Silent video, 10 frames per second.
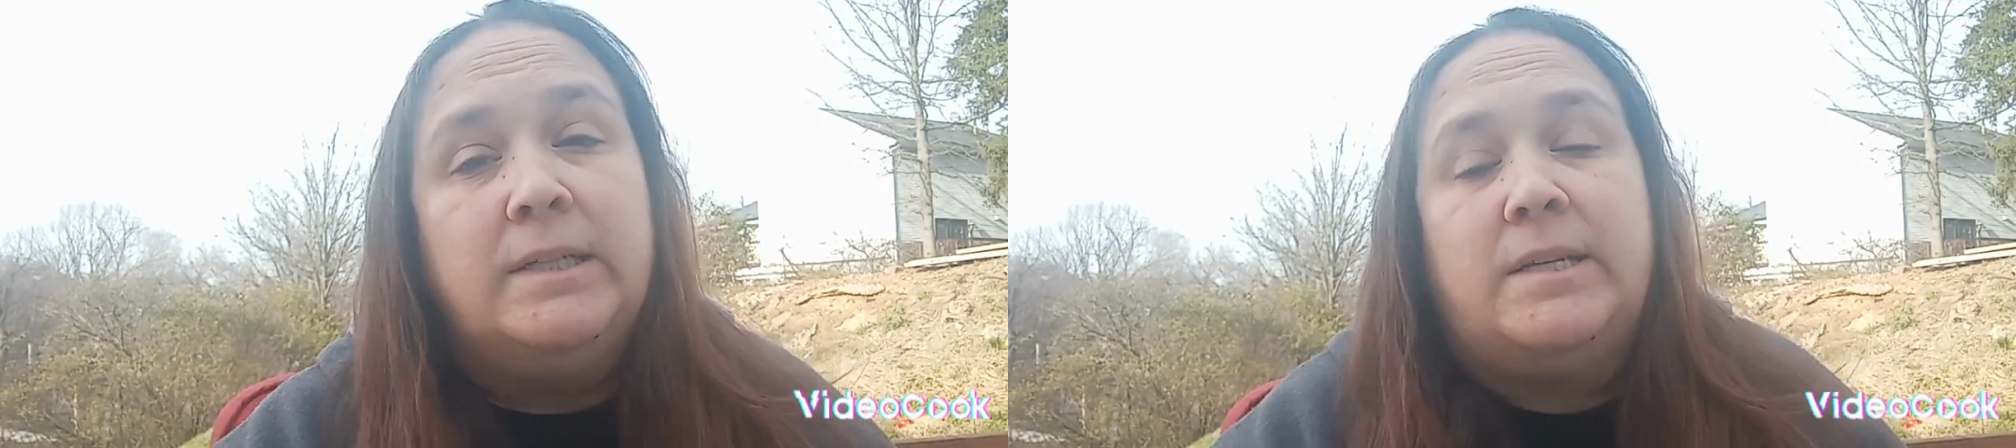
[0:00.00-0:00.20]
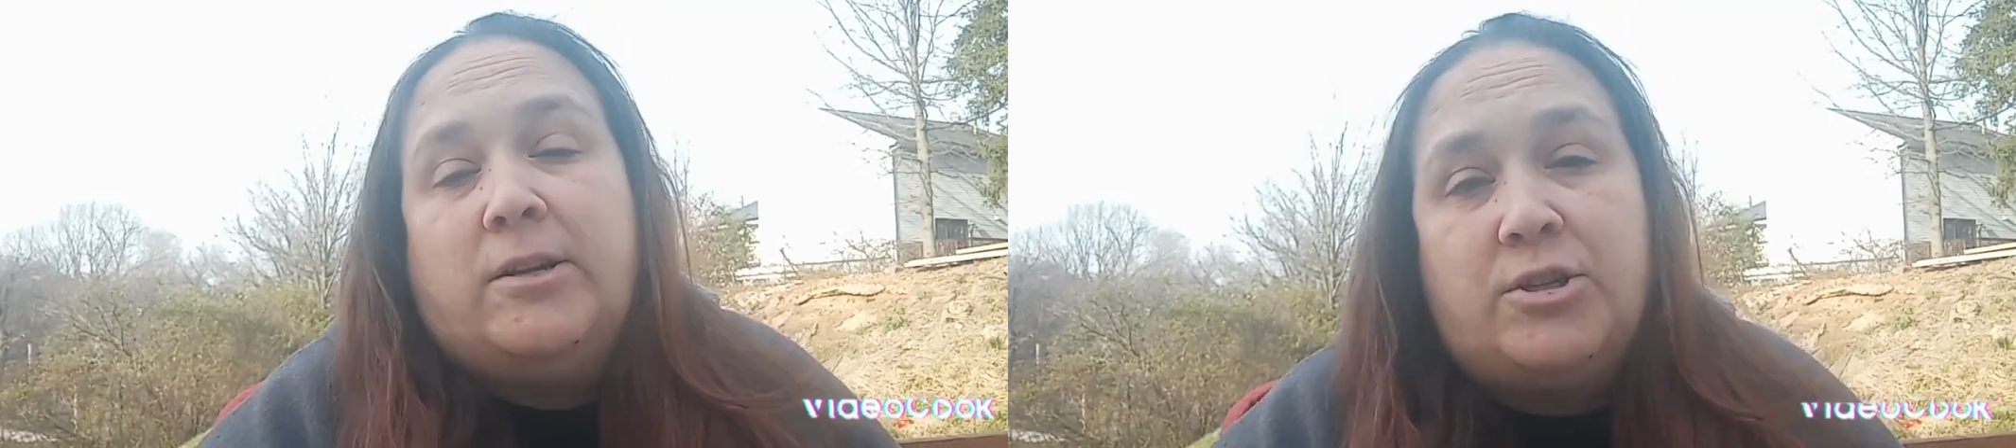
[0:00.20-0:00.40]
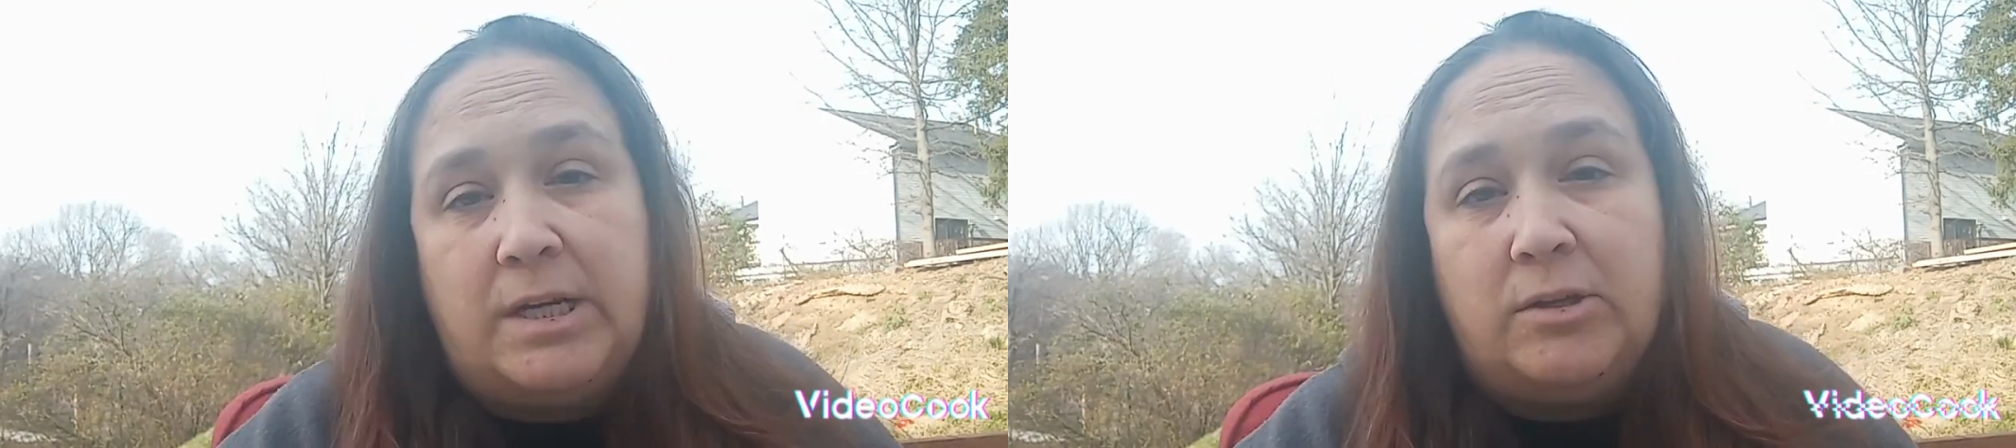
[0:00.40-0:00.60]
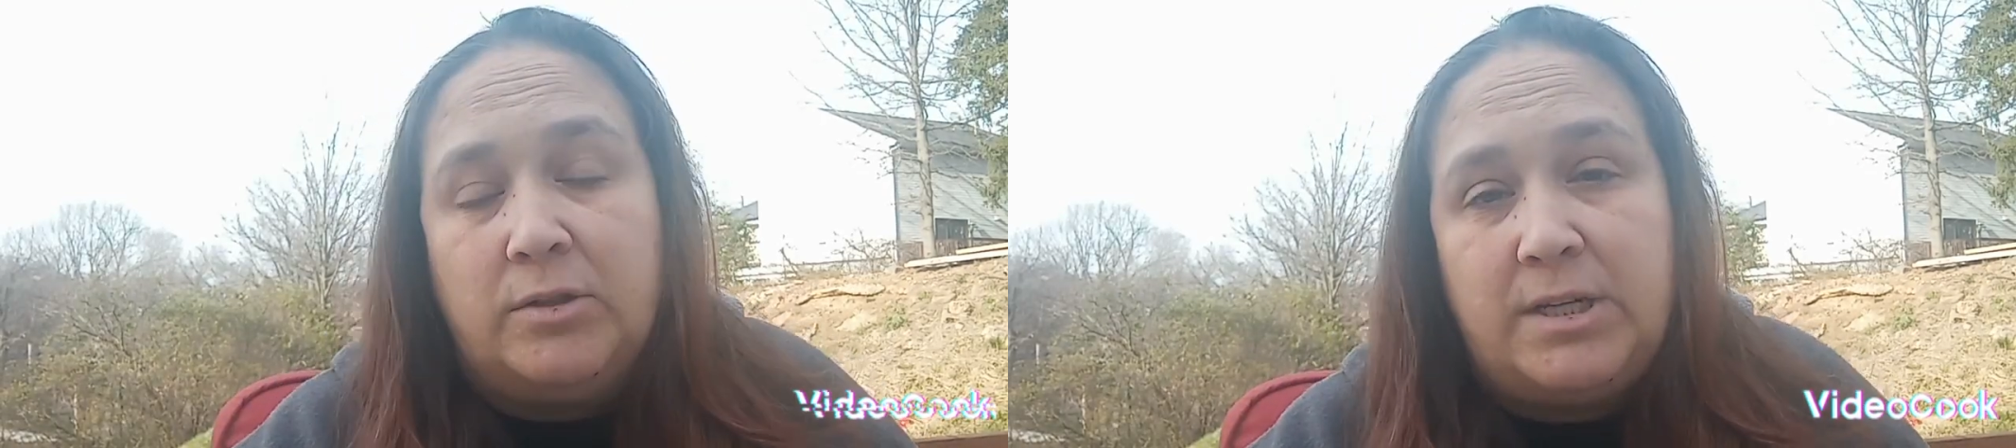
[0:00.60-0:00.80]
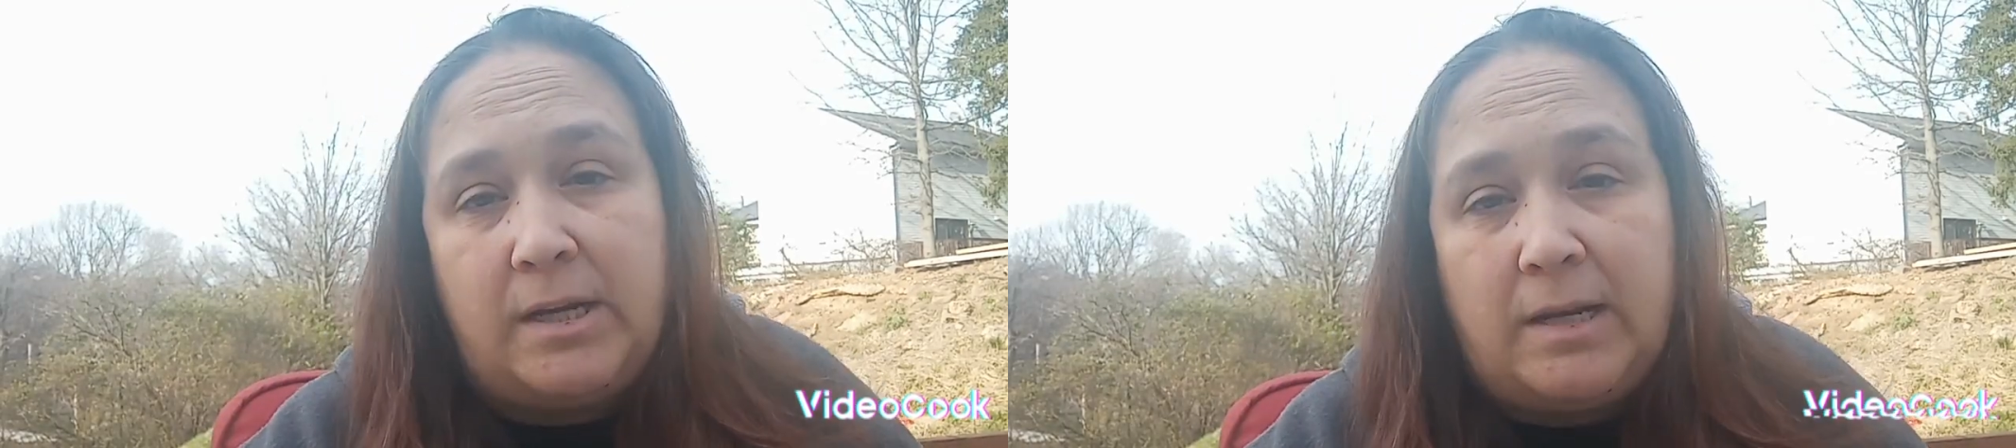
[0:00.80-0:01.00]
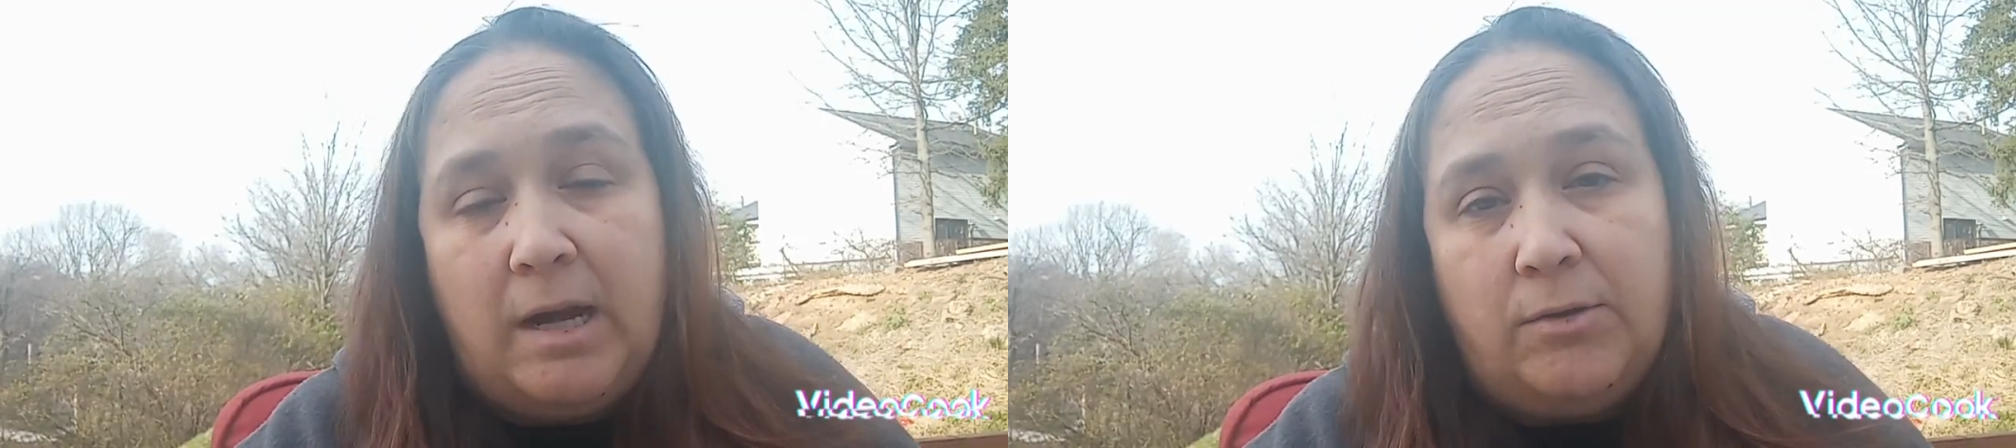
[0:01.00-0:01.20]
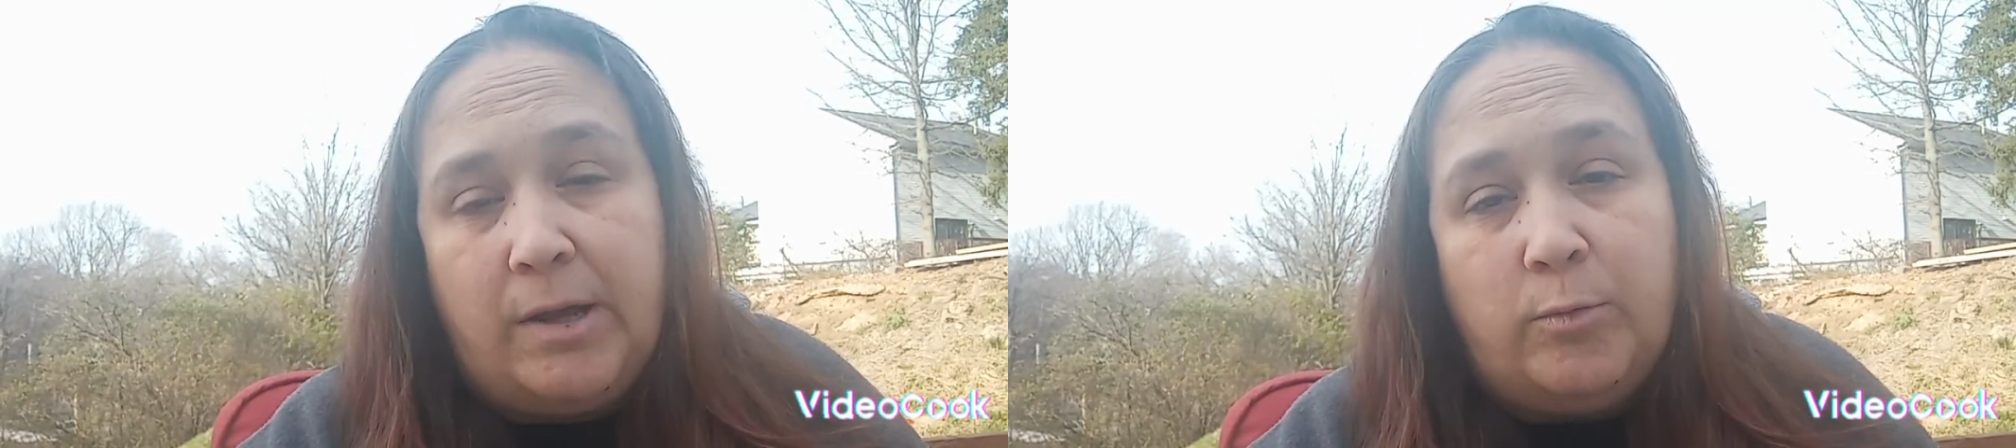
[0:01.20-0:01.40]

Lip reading: to their channel and check it out.